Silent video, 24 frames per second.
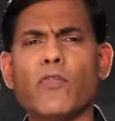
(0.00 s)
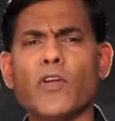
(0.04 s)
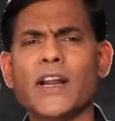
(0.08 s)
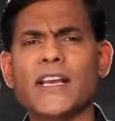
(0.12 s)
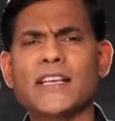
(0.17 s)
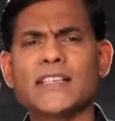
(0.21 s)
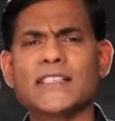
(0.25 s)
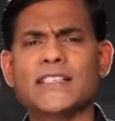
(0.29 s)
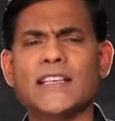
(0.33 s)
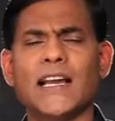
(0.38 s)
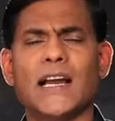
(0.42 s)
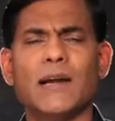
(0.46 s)
For
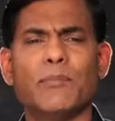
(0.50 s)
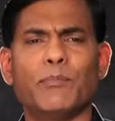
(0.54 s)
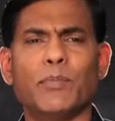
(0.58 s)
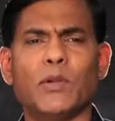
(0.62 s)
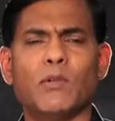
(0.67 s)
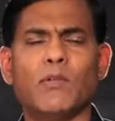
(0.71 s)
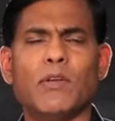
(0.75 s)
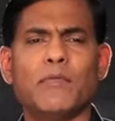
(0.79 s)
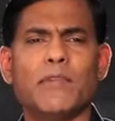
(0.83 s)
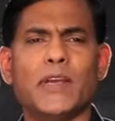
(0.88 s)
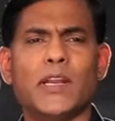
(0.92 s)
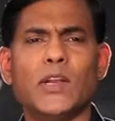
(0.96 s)

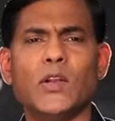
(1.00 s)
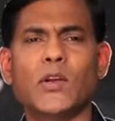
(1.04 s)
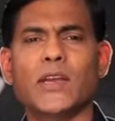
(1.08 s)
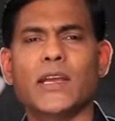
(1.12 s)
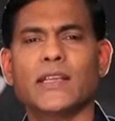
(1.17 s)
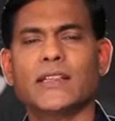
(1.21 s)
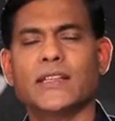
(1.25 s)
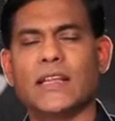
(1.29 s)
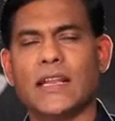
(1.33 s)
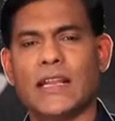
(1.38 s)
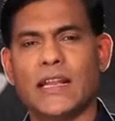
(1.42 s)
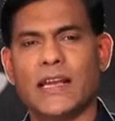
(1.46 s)
example, when we
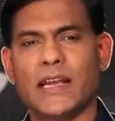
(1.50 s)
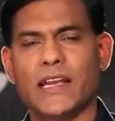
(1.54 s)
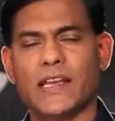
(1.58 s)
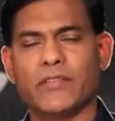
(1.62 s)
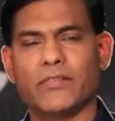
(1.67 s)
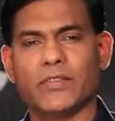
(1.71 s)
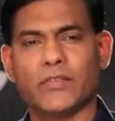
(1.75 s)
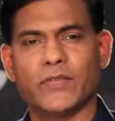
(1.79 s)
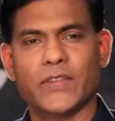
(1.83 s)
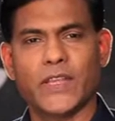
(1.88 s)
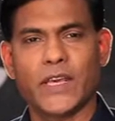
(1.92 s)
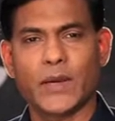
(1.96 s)
look at the
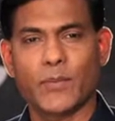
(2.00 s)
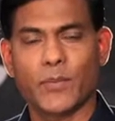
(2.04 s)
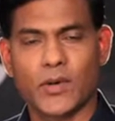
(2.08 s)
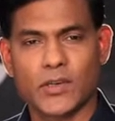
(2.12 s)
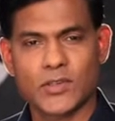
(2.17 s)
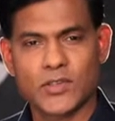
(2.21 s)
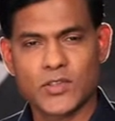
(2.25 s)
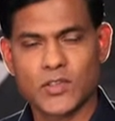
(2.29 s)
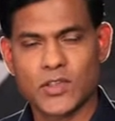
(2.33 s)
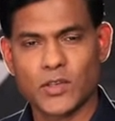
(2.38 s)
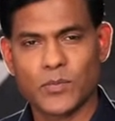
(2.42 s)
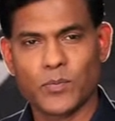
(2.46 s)
life of the
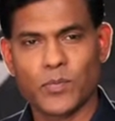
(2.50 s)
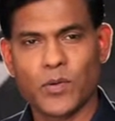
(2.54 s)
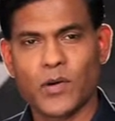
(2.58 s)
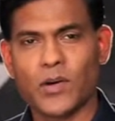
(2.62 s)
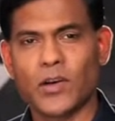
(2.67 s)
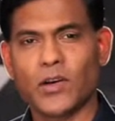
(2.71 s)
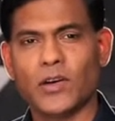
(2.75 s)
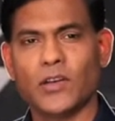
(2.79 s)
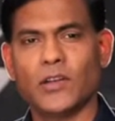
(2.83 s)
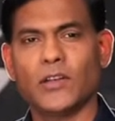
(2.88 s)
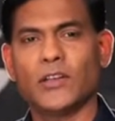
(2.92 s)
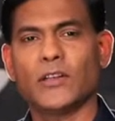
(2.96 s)
Apostle
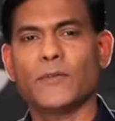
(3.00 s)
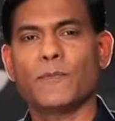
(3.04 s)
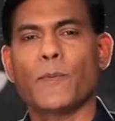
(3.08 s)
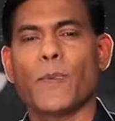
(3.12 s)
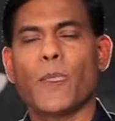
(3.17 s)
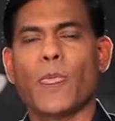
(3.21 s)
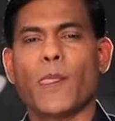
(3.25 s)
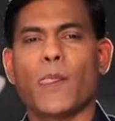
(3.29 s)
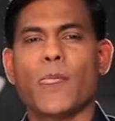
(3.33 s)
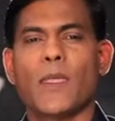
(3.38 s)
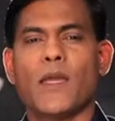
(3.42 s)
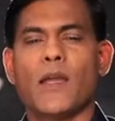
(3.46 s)
Paul,
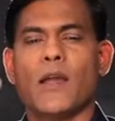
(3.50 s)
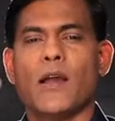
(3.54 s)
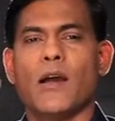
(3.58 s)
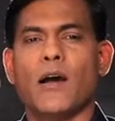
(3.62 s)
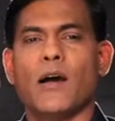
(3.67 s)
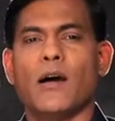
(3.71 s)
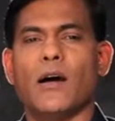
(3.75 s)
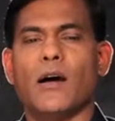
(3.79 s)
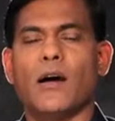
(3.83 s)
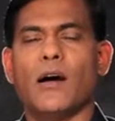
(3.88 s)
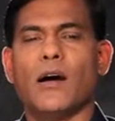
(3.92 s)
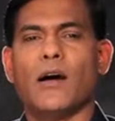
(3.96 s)

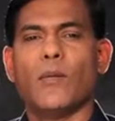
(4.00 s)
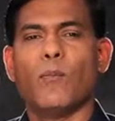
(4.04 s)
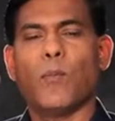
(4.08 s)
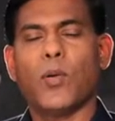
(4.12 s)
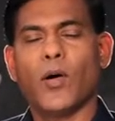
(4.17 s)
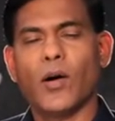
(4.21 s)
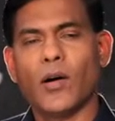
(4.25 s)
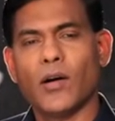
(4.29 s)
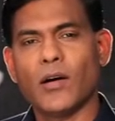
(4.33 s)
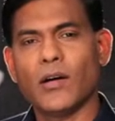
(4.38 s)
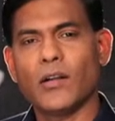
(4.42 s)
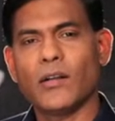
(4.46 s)
uh,
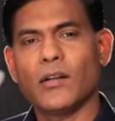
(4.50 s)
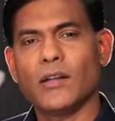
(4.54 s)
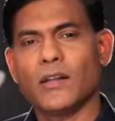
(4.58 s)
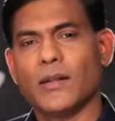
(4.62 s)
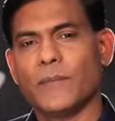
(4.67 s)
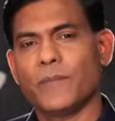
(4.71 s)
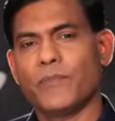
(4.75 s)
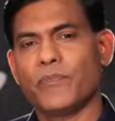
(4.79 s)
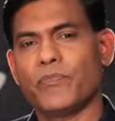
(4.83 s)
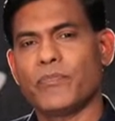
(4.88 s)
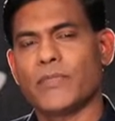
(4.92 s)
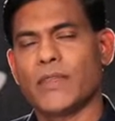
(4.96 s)

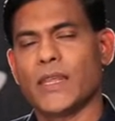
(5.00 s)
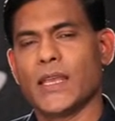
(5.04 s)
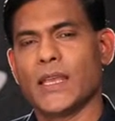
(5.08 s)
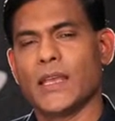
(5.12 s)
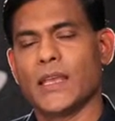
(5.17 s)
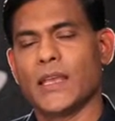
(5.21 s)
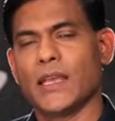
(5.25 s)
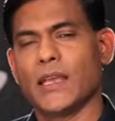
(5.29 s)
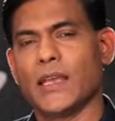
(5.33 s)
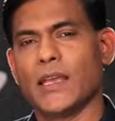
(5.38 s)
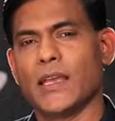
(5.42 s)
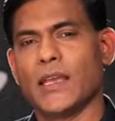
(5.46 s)
Paul
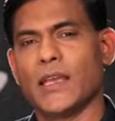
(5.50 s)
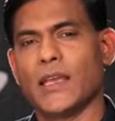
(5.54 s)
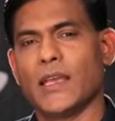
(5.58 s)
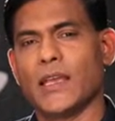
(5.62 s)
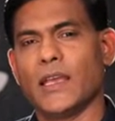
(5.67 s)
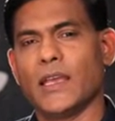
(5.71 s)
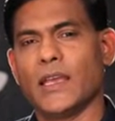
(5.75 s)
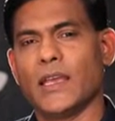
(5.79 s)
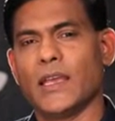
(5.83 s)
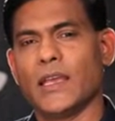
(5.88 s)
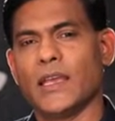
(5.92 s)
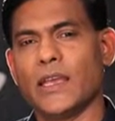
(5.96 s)

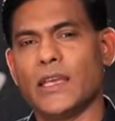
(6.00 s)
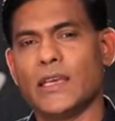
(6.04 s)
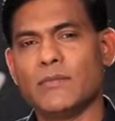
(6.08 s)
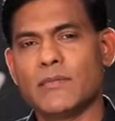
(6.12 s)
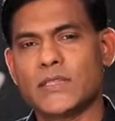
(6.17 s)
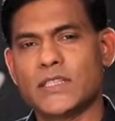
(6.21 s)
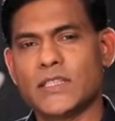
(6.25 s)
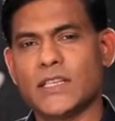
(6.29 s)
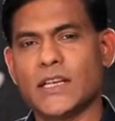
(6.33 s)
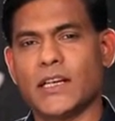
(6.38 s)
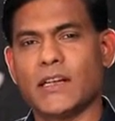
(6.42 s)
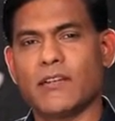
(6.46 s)

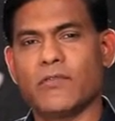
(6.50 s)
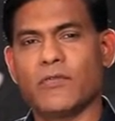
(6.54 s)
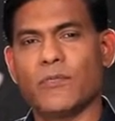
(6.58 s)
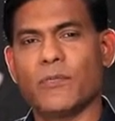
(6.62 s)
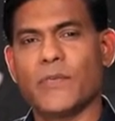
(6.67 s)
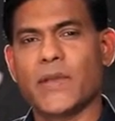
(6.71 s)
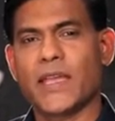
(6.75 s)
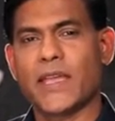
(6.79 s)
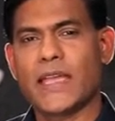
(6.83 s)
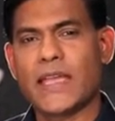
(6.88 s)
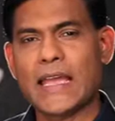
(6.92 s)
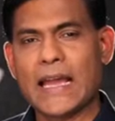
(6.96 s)

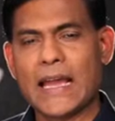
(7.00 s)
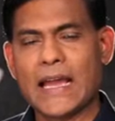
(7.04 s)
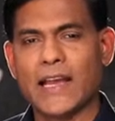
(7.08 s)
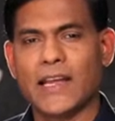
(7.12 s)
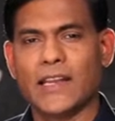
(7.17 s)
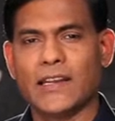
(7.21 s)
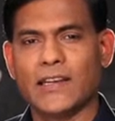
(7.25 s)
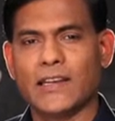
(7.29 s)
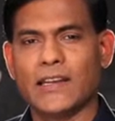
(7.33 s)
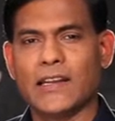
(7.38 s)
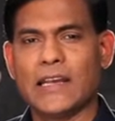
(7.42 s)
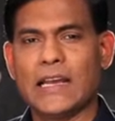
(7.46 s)
himself
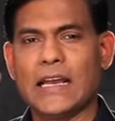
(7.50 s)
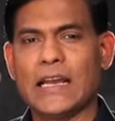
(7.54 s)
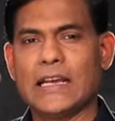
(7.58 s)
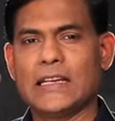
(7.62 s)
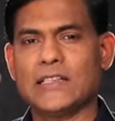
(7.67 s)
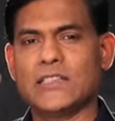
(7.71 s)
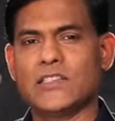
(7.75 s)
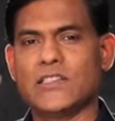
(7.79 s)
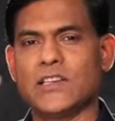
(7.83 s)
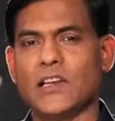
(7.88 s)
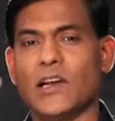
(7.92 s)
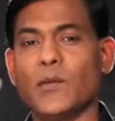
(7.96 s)
began
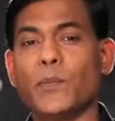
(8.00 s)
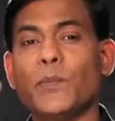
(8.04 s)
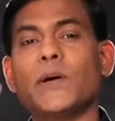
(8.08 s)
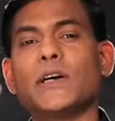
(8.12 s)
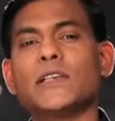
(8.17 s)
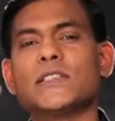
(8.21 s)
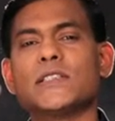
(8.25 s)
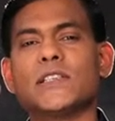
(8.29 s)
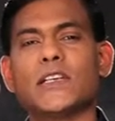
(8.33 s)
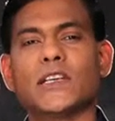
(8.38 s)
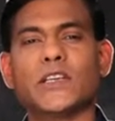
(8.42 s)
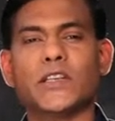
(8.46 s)
as a
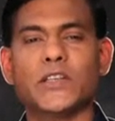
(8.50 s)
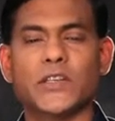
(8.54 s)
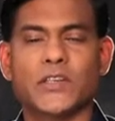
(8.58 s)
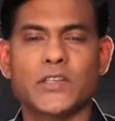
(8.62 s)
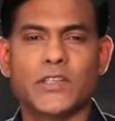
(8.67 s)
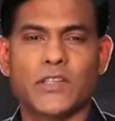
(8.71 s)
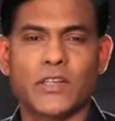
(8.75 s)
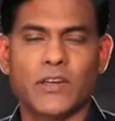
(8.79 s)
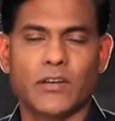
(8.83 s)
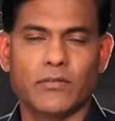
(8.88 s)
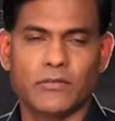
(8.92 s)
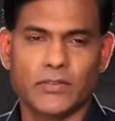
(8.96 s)

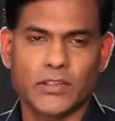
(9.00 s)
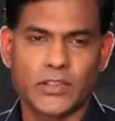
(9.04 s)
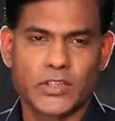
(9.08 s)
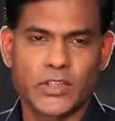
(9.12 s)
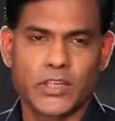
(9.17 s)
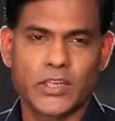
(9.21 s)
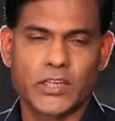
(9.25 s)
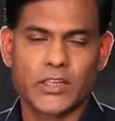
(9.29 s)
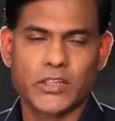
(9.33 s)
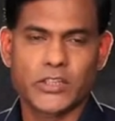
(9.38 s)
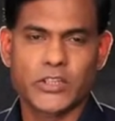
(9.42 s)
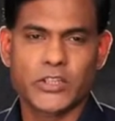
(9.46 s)
persecutor of the
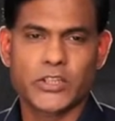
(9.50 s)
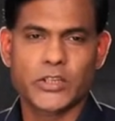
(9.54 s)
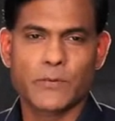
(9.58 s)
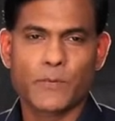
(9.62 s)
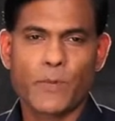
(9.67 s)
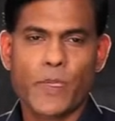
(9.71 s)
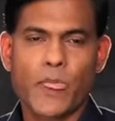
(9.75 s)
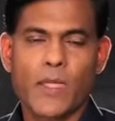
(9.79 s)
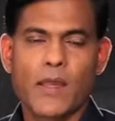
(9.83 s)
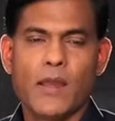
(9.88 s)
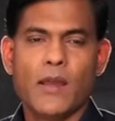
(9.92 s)
church.